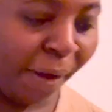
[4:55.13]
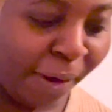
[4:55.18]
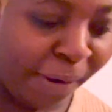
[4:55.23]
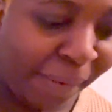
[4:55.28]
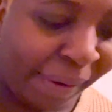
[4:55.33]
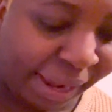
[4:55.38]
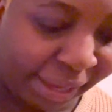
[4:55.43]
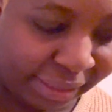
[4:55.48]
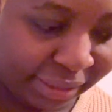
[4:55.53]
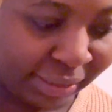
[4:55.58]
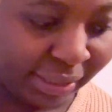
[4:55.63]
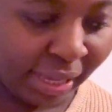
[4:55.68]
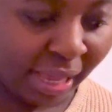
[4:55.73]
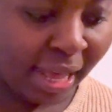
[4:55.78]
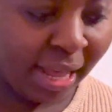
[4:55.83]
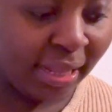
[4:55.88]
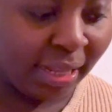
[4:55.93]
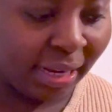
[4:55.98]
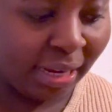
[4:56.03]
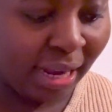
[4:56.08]
All right,
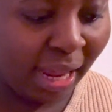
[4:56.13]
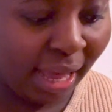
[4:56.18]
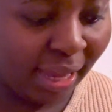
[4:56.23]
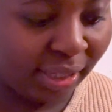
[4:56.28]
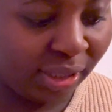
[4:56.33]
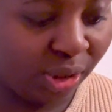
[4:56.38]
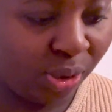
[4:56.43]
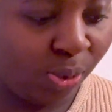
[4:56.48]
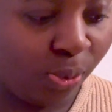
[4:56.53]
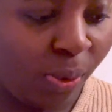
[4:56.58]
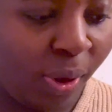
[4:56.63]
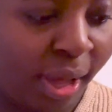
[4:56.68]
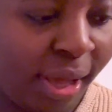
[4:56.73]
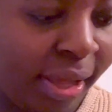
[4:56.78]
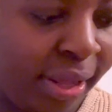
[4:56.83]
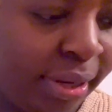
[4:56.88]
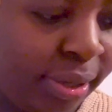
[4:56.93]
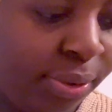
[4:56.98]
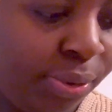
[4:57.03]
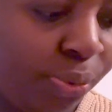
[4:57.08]
the next
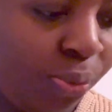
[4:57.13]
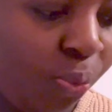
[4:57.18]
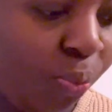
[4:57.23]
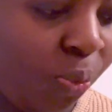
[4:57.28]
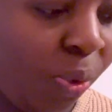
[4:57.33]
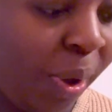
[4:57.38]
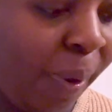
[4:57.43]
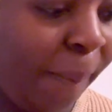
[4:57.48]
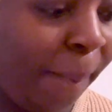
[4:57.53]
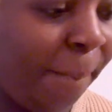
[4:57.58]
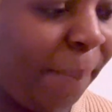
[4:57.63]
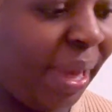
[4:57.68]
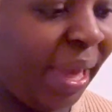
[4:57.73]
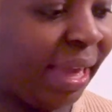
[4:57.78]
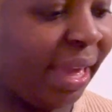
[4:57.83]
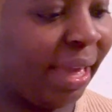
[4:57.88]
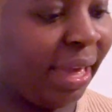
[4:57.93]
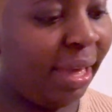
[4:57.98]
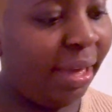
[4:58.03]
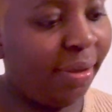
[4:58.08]
one will
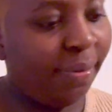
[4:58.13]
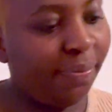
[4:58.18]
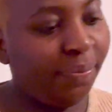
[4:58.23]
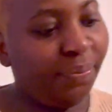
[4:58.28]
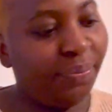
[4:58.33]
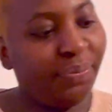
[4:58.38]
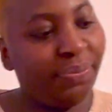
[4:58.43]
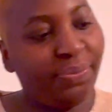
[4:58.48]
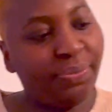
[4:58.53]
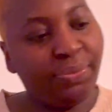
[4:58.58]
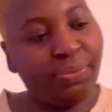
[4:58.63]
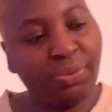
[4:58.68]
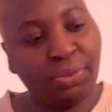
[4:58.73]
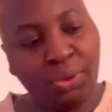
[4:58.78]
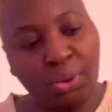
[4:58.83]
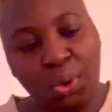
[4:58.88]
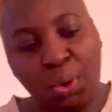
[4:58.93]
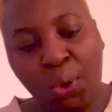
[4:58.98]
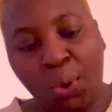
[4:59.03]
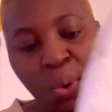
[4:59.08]
be,
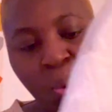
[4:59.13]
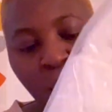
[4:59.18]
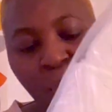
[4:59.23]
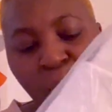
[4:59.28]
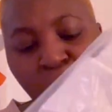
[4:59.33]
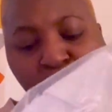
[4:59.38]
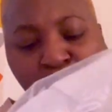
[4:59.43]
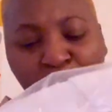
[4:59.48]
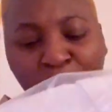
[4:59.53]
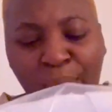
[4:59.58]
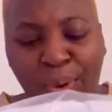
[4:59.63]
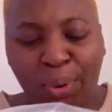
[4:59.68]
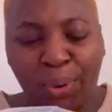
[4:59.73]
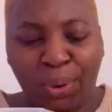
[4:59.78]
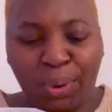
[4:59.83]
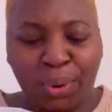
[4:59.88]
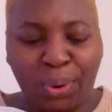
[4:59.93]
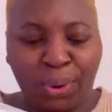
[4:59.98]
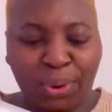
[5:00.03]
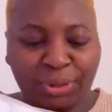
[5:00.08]

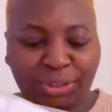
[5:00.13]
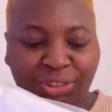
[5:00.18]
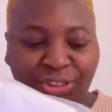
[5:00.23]
oh